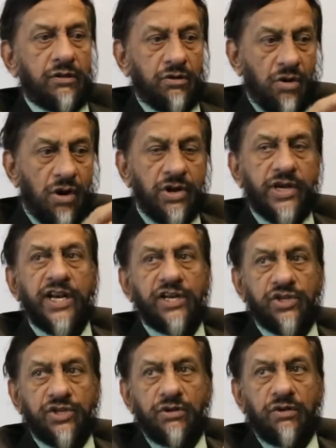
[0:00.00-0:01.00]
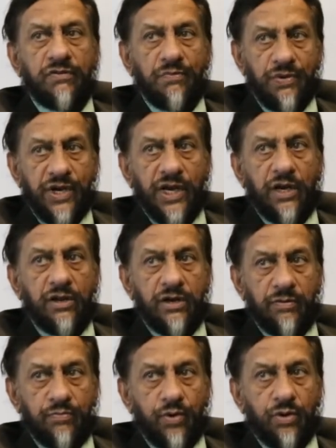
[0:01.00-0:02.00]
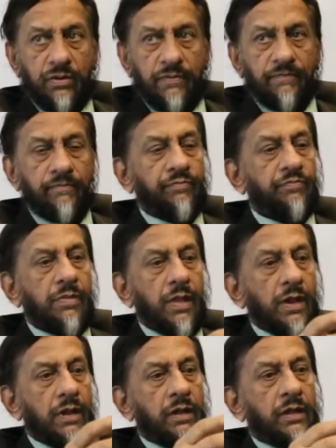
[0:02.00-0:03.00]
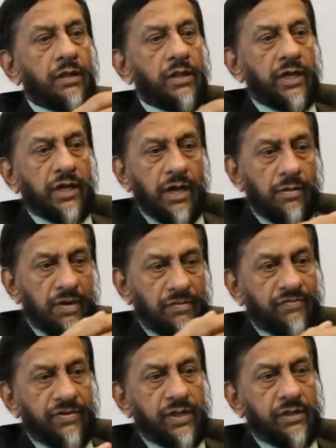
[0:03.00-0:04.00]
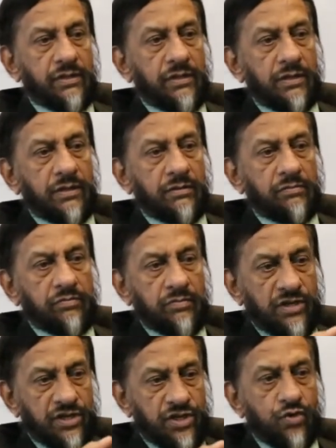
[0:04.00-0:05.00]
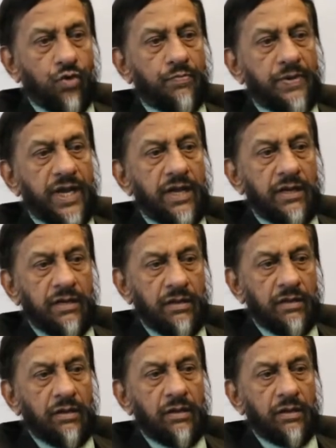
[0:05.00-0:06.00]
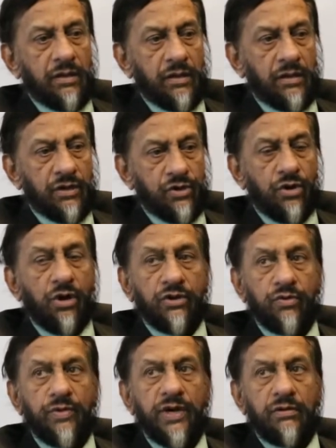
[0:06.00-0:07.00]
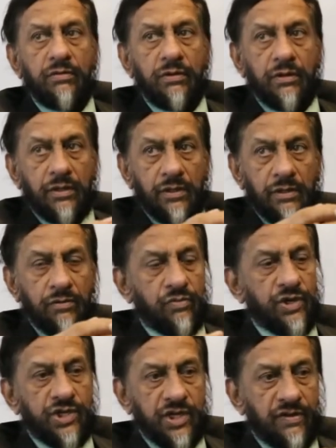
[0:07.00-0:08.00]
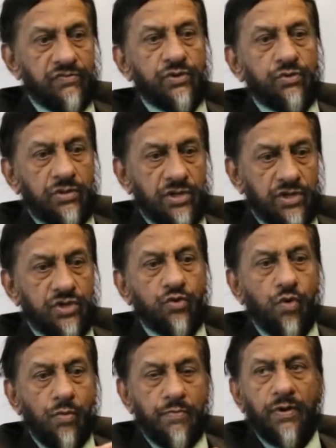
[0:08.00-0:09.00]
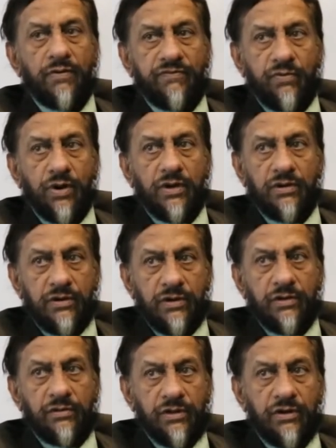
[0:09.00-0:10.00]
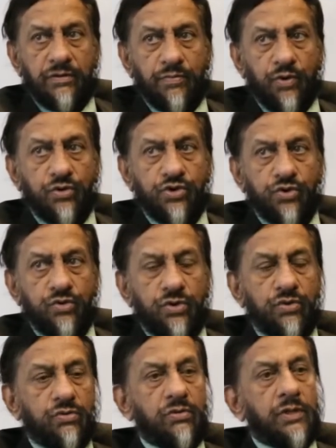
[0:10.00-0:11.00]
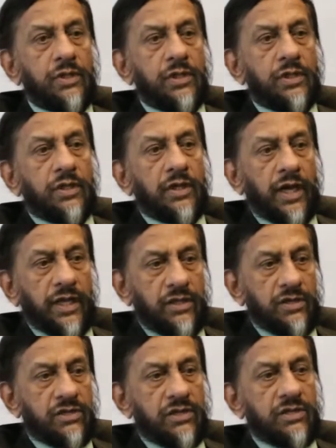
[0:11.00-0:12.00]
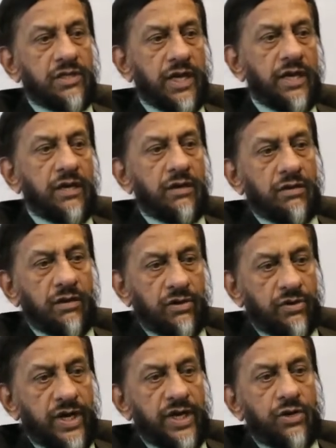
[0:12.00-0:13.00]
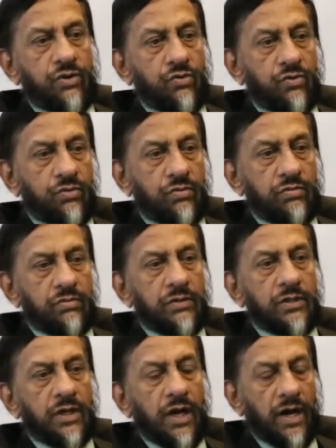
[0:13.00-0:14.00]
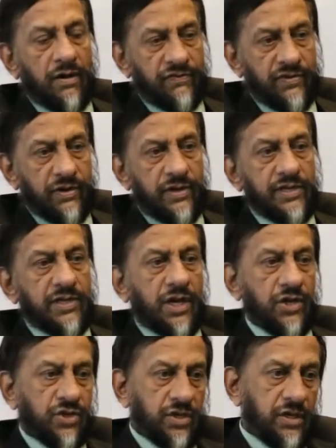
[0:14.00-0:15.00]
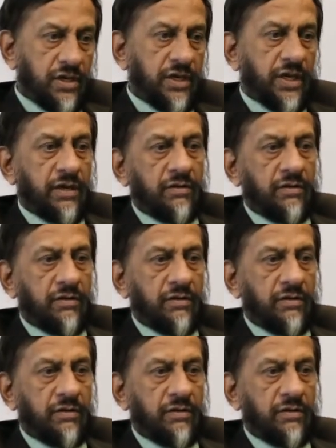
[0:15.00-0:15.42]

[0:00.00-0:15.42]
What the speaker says: the contents of a particular report. They come up with a scoping document which gives you the scope of what the report should do, and this is then agreed to after discussion